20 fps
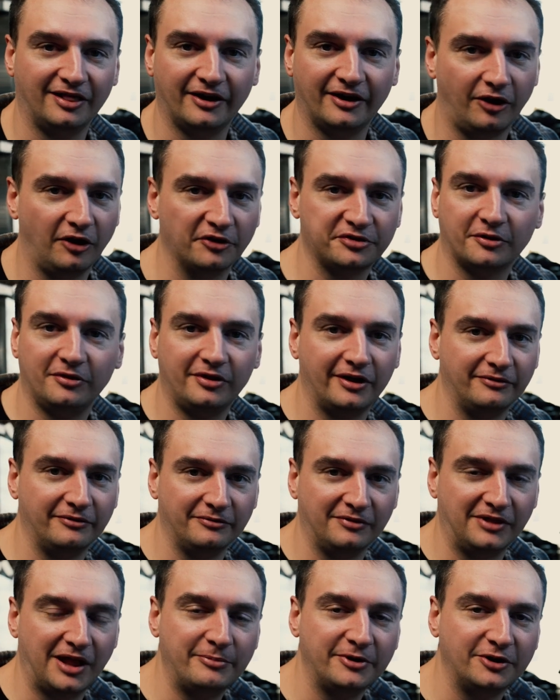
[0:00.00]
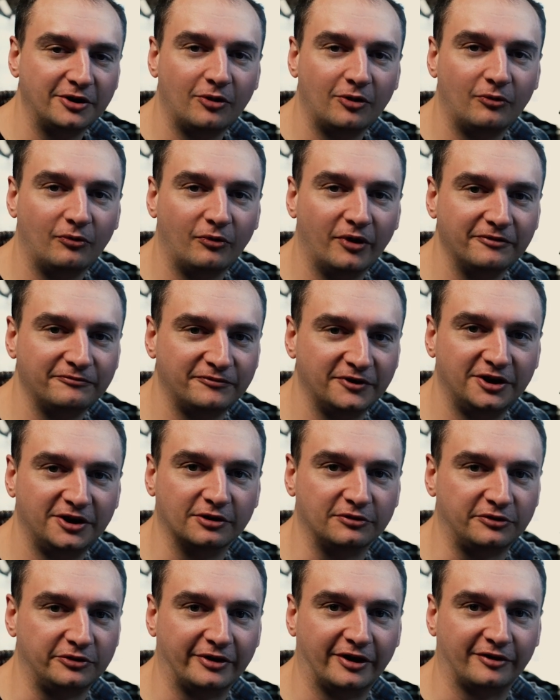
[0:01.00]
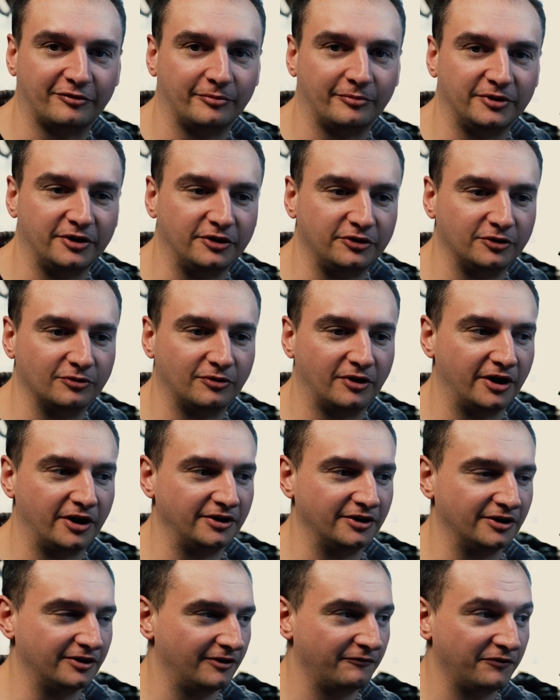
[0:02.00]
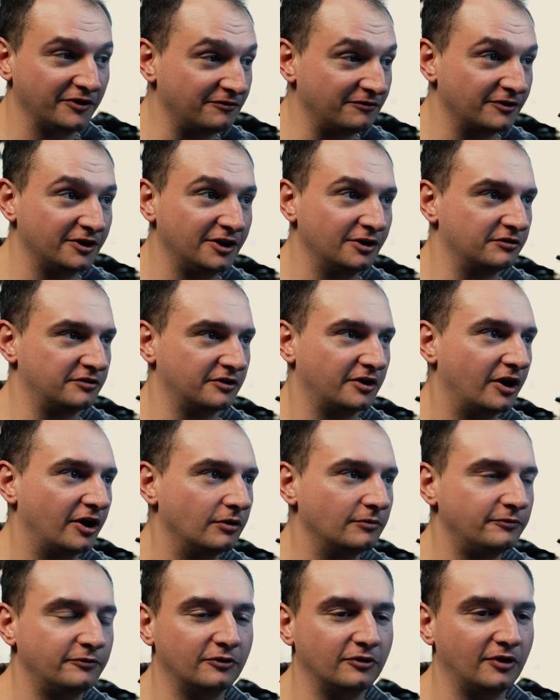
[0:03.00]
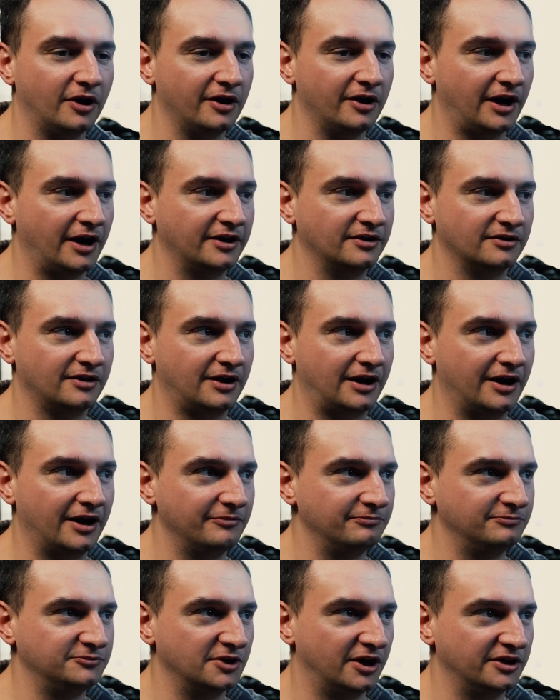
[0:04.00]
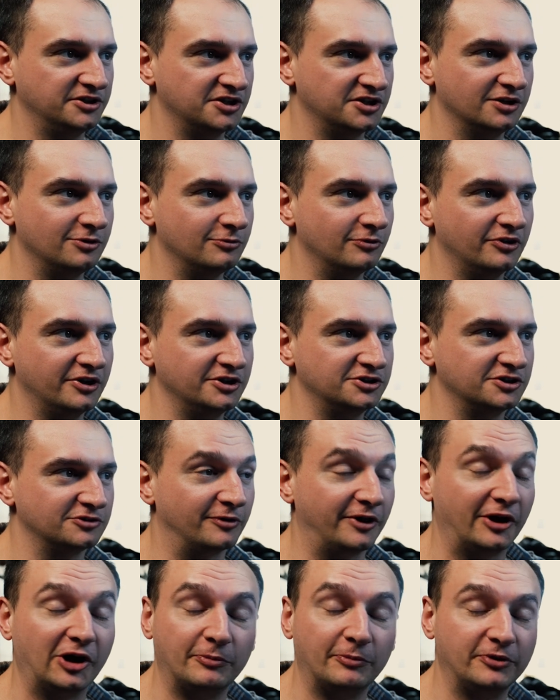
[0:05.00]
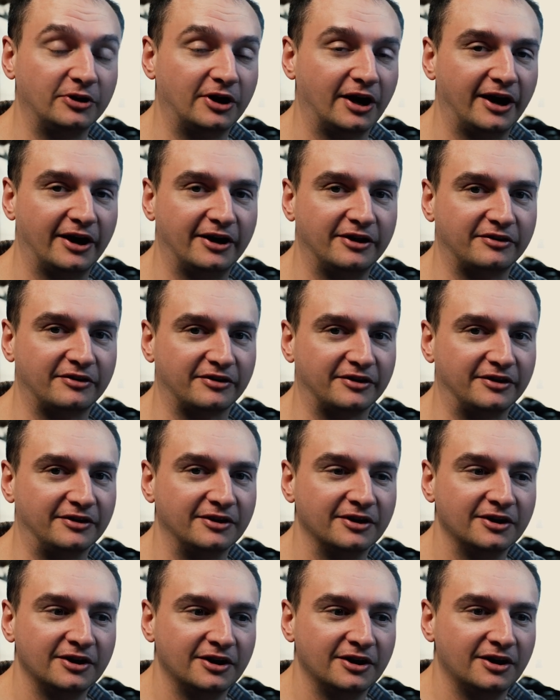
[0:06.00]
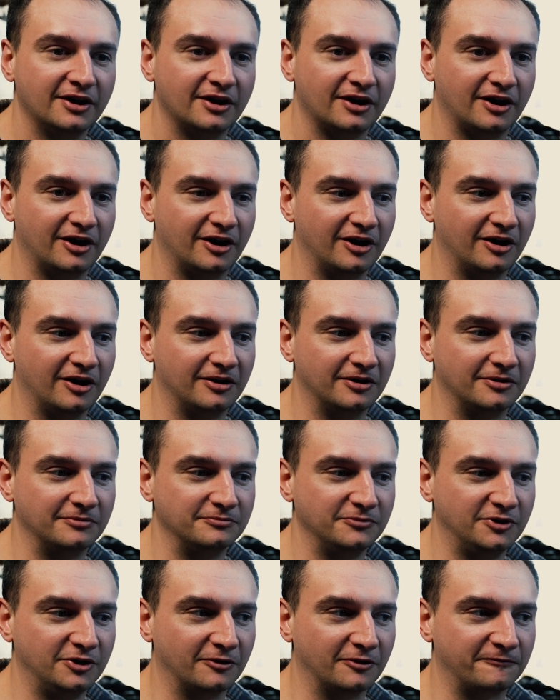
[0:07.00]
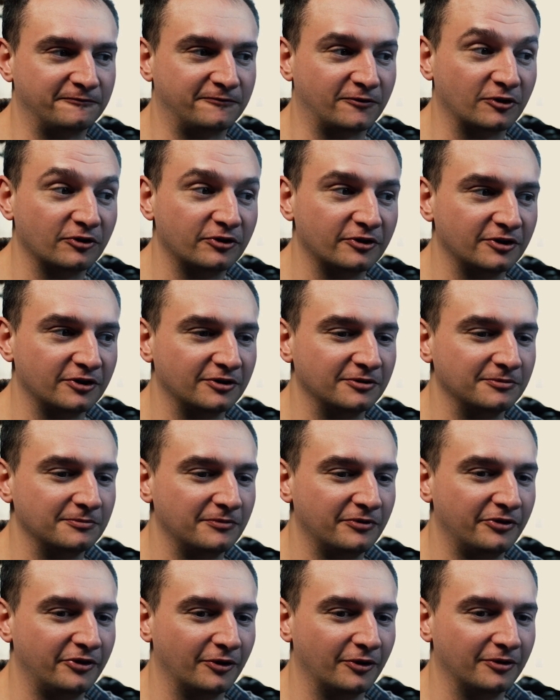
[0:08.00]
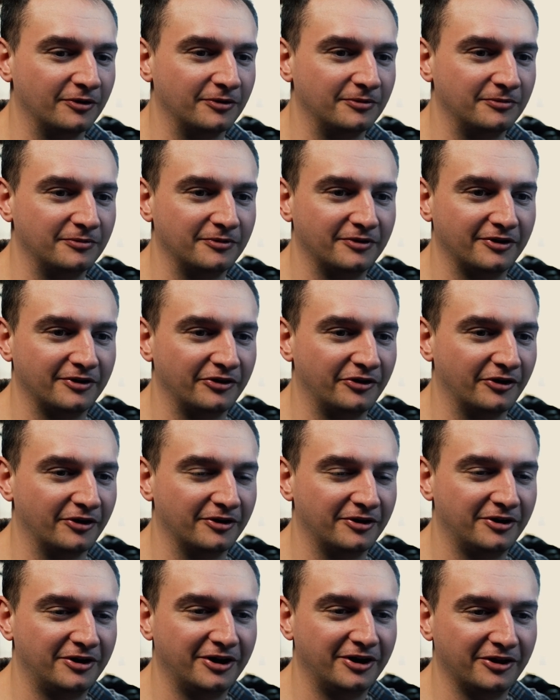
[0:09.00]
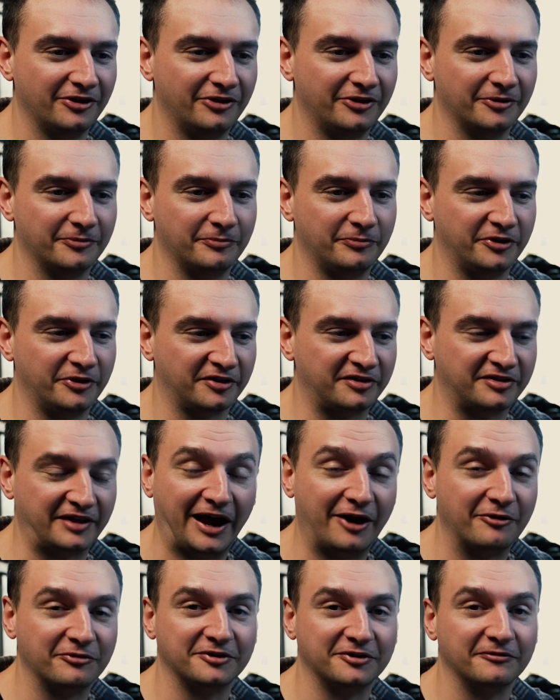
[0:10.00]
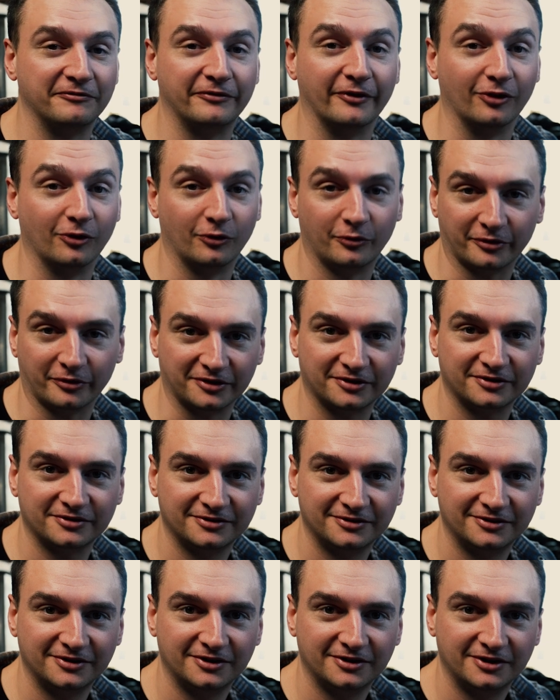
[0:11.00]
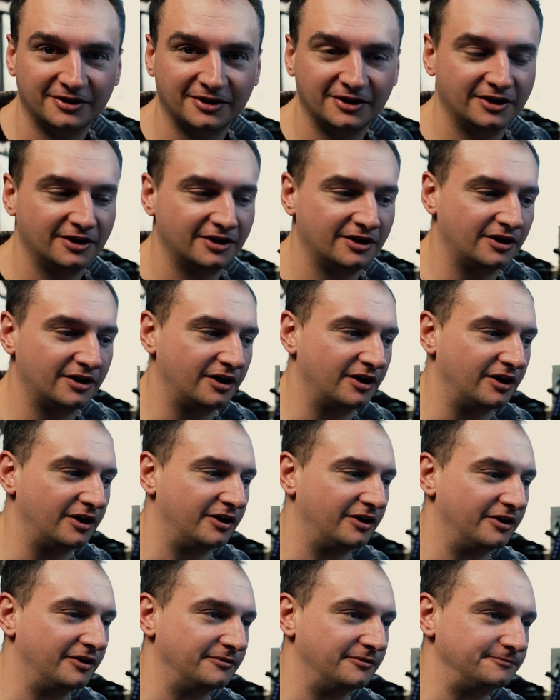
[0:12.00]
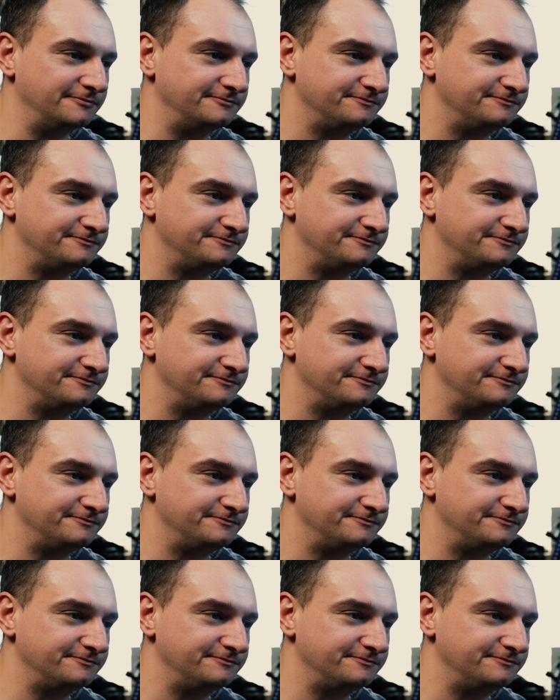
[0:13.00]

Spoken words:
also let me know what videos you guys want me to do on. If these videos are helpful, I genuinely just want to help you guys and further the sound of the Lord. I